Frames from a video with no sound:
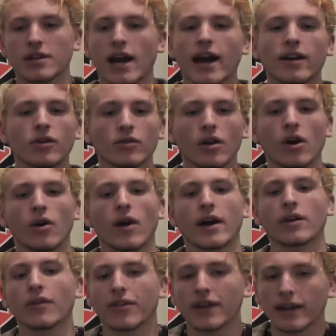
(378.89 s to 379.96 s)
I don't know. I
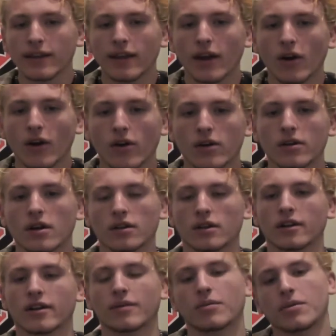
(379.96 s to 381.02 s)
don't think they are. A
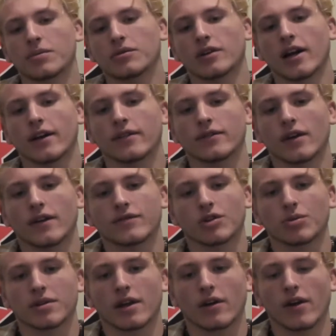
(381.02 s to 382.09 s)
couple people have told
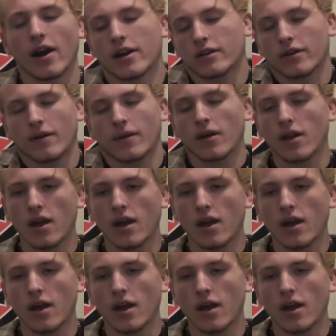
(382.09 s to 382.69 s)
me they are. I don't know.